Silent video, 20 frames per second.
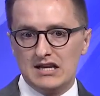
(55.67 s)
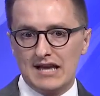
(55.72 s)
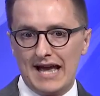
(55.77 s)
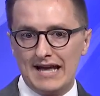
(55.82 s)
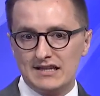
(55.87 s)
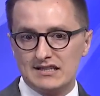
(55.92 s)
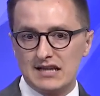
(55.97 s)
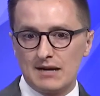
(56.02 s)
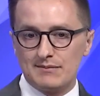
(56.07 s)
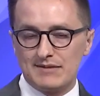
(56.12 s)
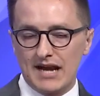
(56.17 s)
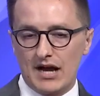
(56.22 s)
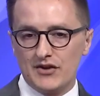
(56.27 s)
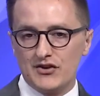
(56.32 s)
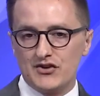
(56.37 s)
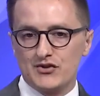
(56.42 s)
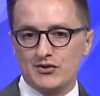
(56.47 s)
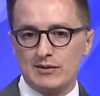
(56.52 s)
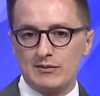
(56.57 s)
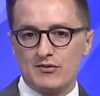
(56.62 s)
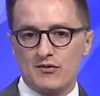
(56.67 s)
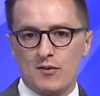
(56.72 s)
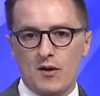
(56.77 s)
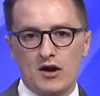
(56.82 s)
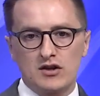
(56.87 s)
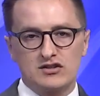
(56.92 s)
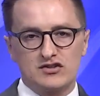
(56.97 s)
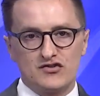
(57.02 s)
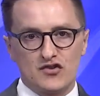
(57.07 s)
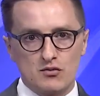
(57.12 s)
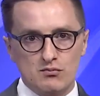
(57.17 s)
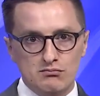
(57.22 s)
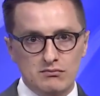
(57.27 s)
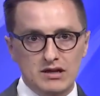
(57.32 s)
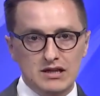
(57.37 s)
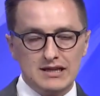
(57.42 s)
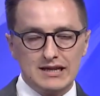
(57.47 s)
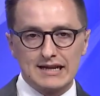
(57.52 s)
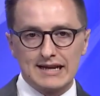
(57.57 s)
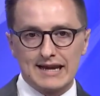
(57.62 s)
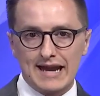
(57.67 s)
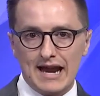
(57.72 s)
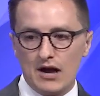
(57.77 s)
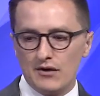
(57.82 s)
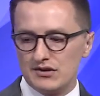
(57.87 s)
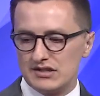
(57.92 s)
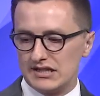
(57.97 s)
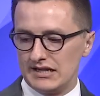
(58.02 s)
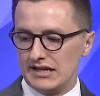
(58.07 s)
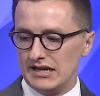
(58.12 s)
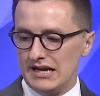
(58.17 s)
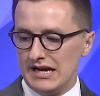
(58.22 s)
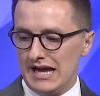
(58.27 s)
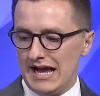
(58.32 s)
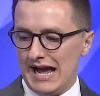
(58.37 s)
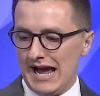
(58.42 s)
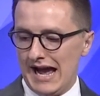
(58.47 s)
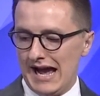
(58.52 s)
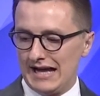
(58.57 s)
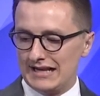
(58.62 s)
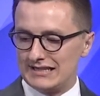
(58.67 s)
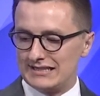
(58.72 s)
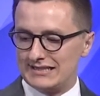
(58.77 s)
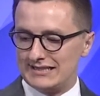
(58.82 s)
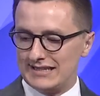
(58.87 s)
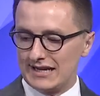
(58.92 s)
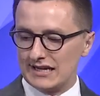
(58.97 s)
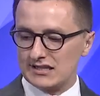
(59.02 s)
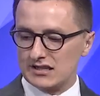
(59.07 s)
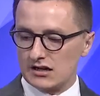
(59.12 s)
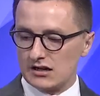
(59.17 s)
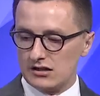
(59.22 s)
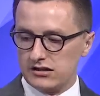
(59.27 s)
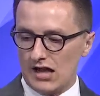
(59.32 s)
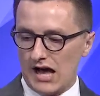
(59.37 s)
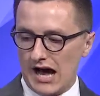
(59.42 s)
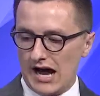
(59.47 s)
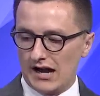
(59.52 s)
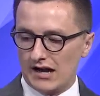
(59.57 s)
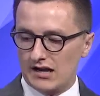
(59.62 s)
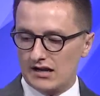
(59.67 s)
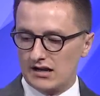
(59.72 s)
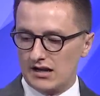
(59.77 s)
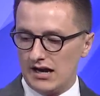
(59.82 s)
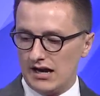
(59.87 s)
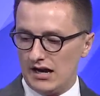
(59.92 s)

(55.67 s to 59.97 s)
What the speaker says: Heads up downstream for parts of Vermilion County. At 6 o'clock,